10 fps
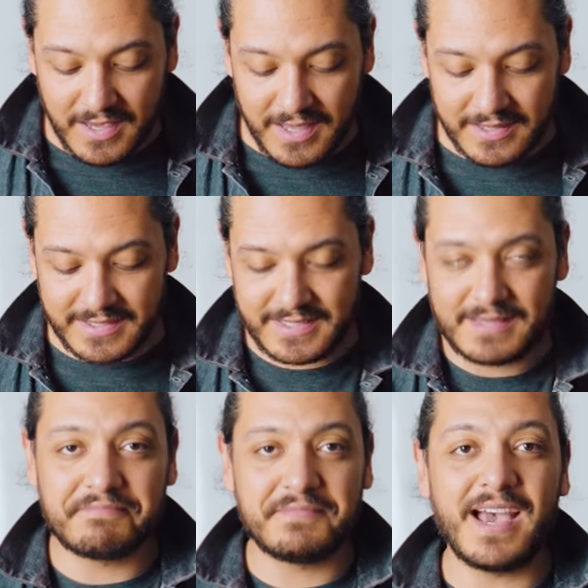and
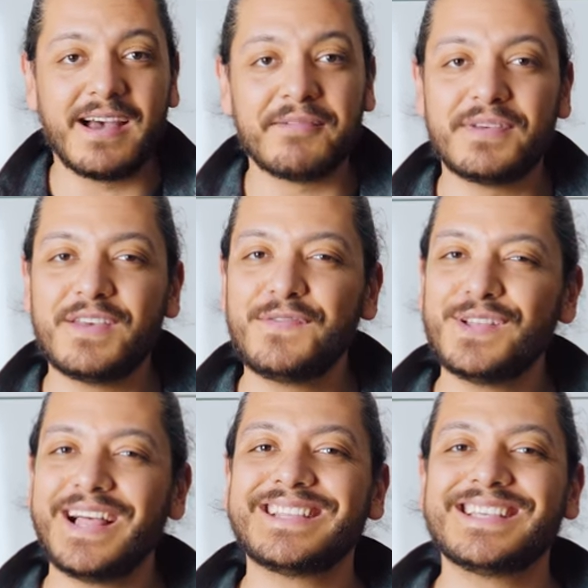yeah, if
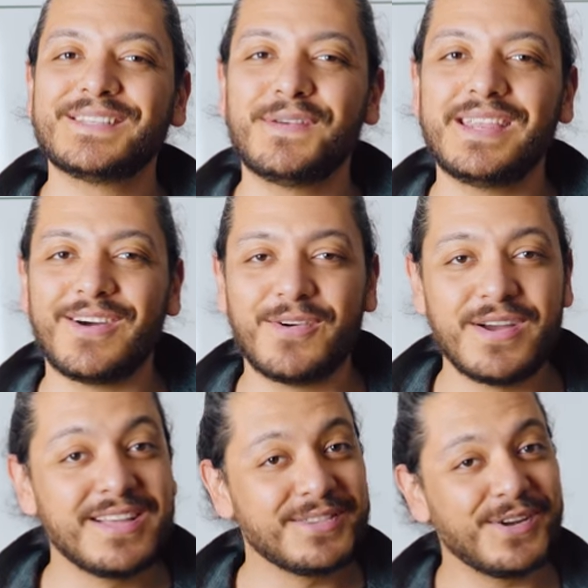you like this video,
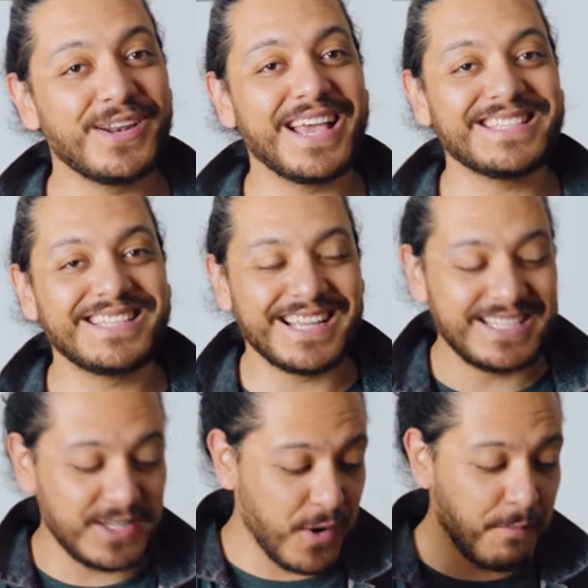do not
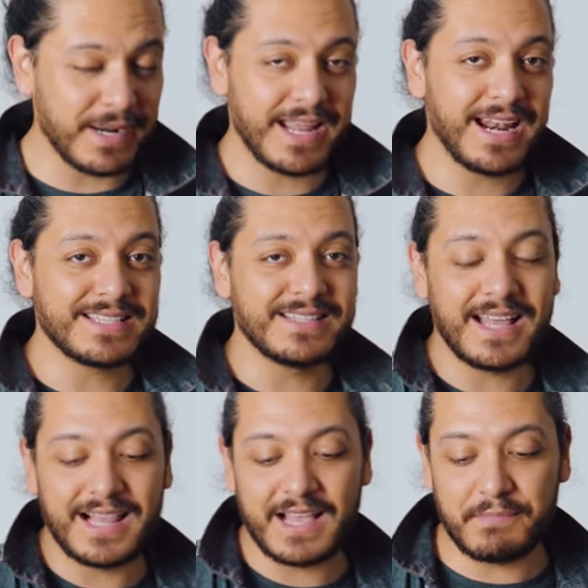hesitate to go bananas on
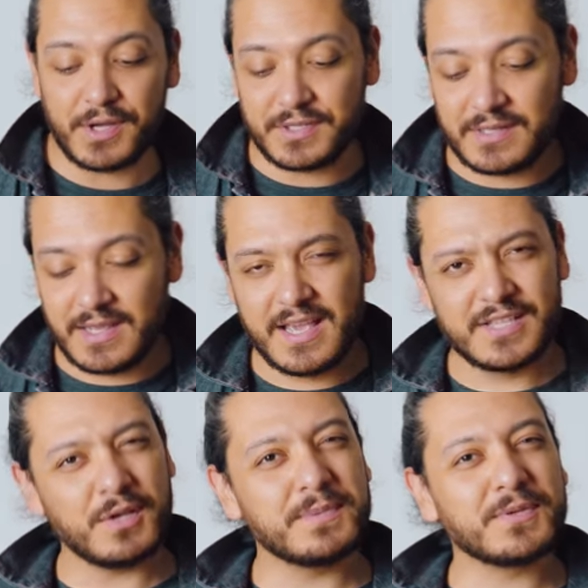that like button,
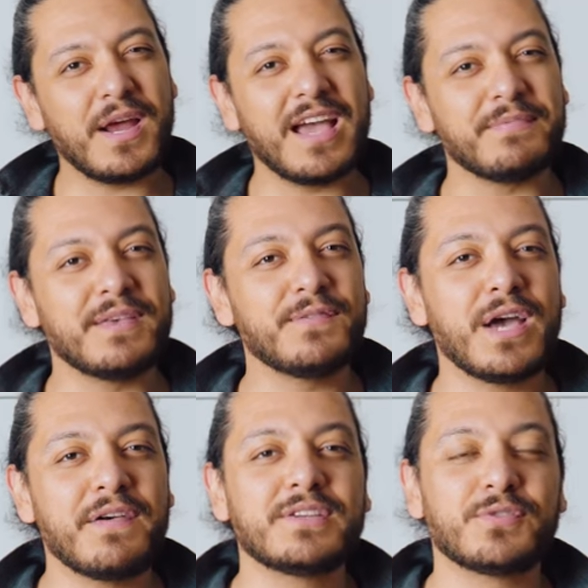subscribe if you
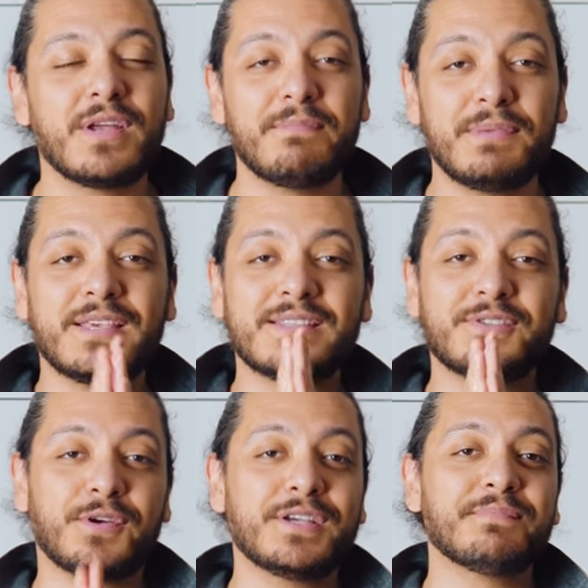haven't already
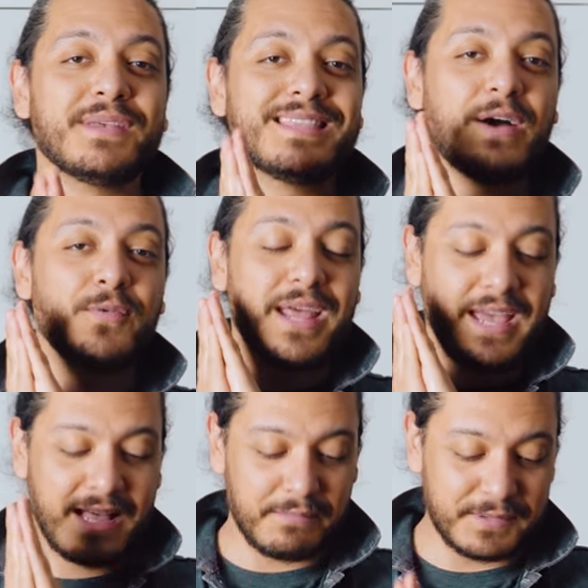because trust me, that would
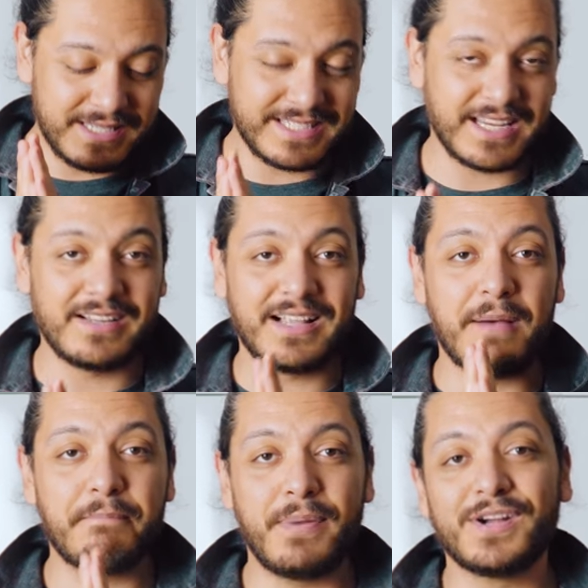help this channel
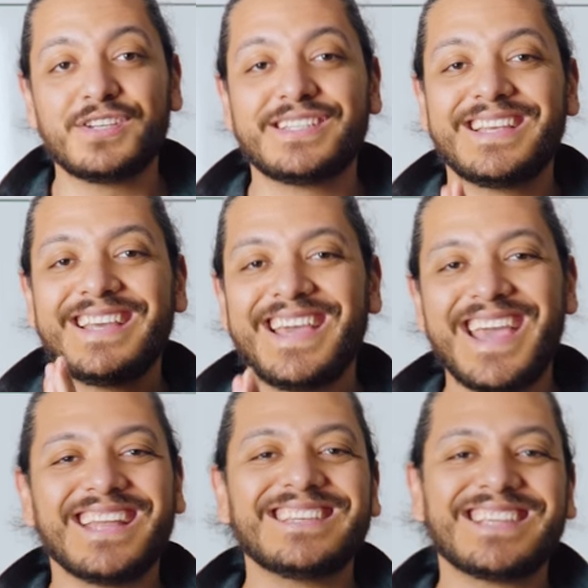a bunch,
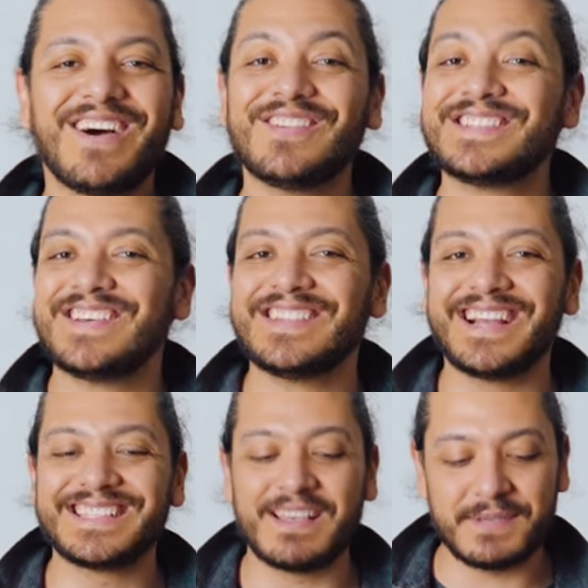and I will see you on the
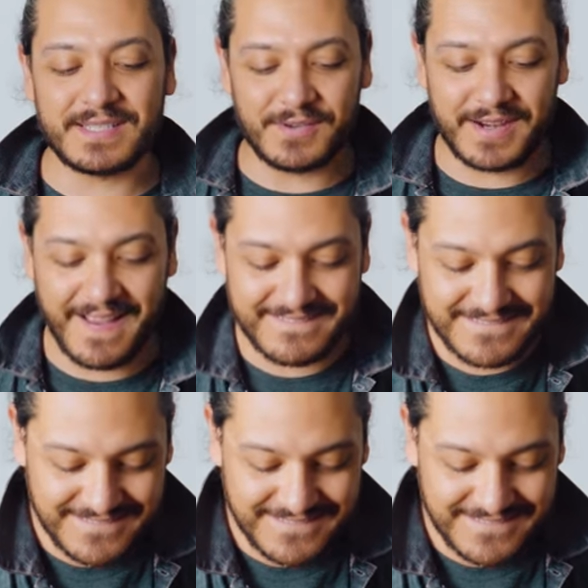next episode.